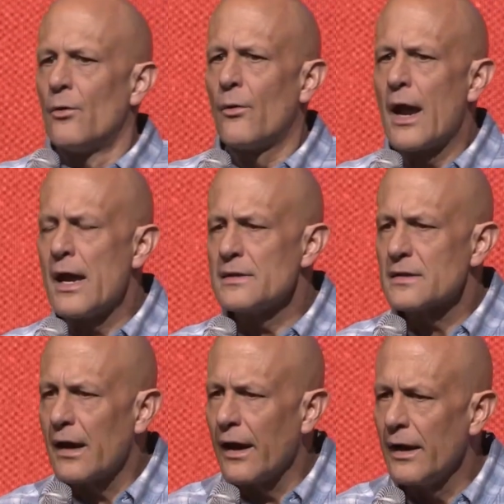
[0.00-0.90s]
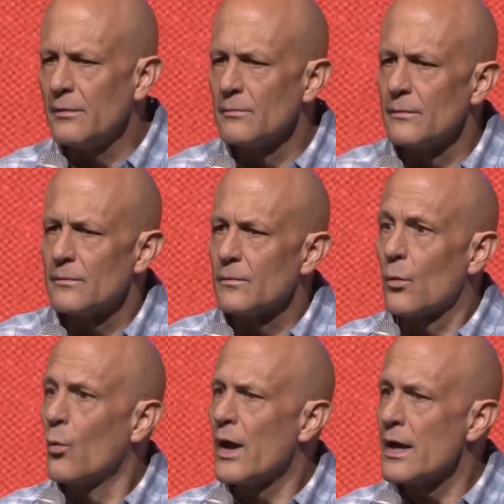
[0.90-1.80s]
Rains came,
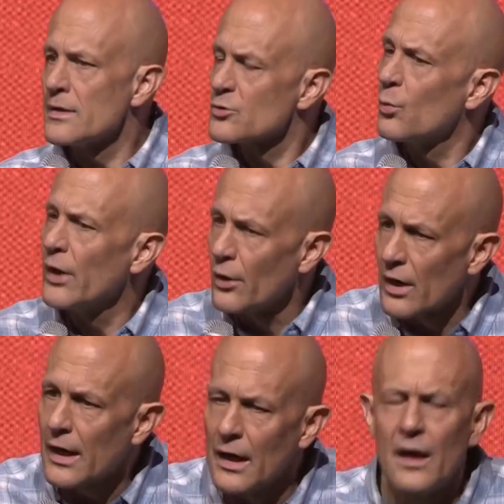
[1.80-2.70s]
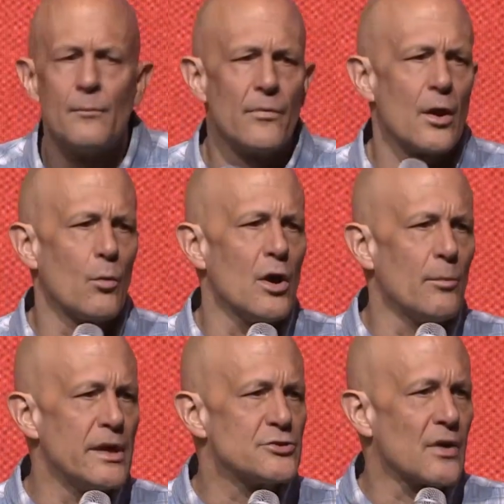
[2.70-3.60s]
winds will come. There will
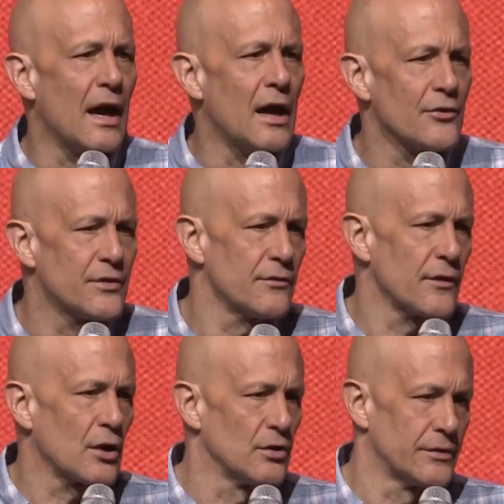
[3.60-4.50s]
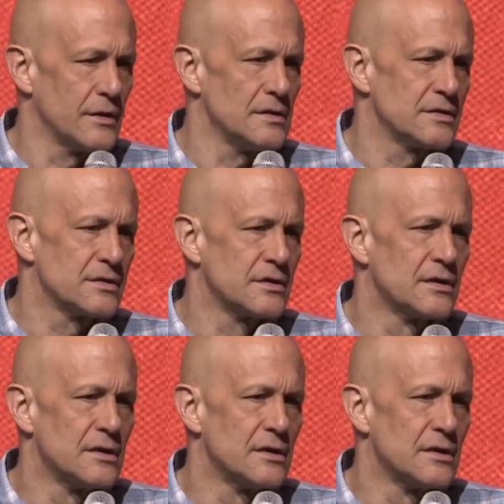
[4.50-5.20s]
be trials, difficulties.